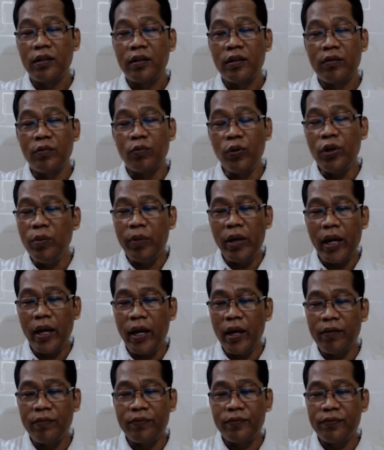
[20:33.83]
we may
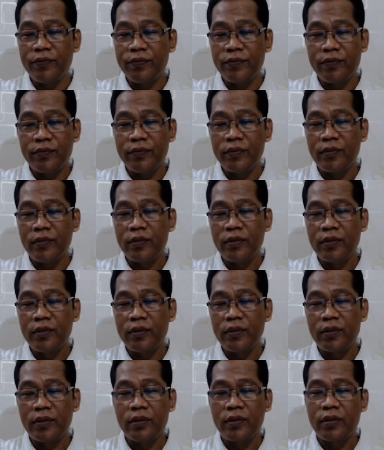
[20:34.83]
have
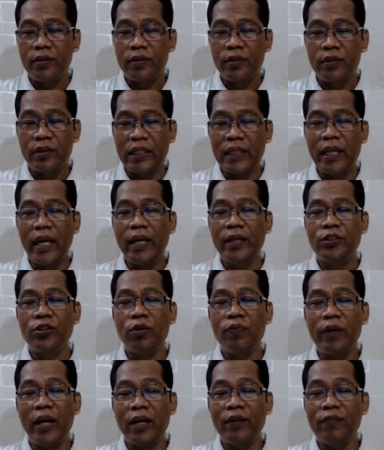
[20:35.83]
the days
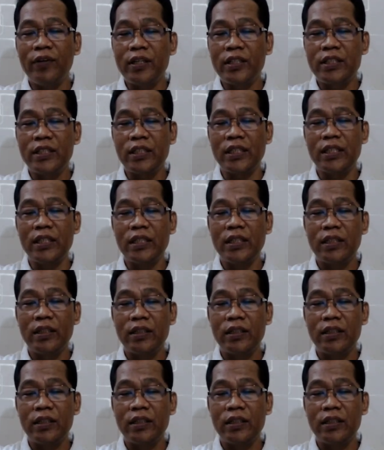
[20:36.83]
of adversity,